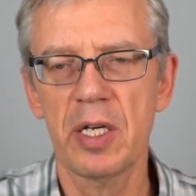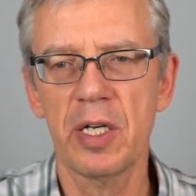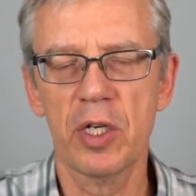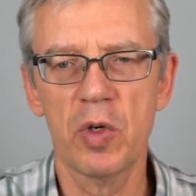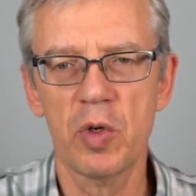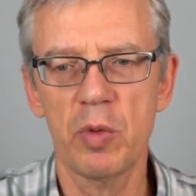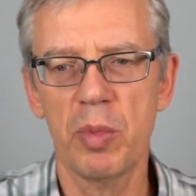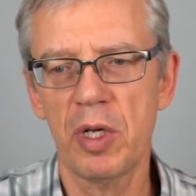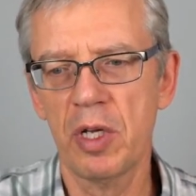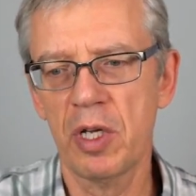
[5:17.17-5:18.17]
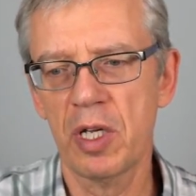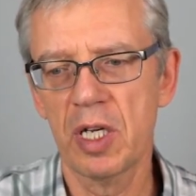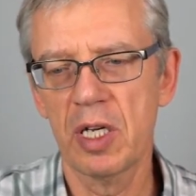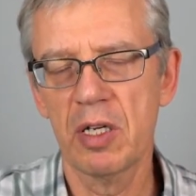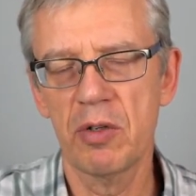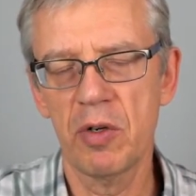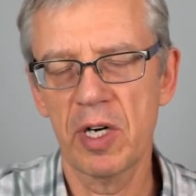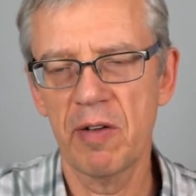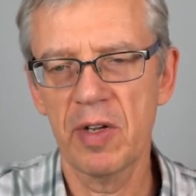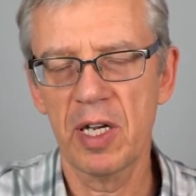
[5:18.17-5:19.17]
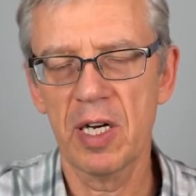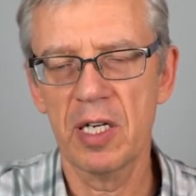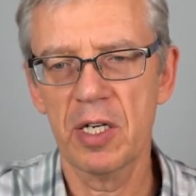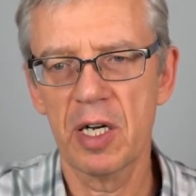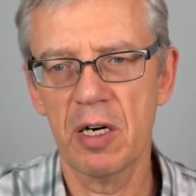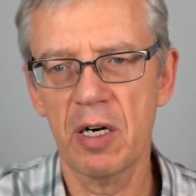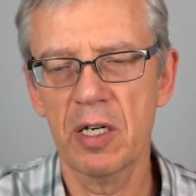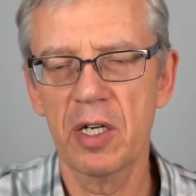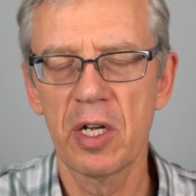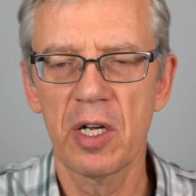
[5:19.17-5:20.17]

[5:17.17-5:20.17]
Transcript: it could be you are giving credit card,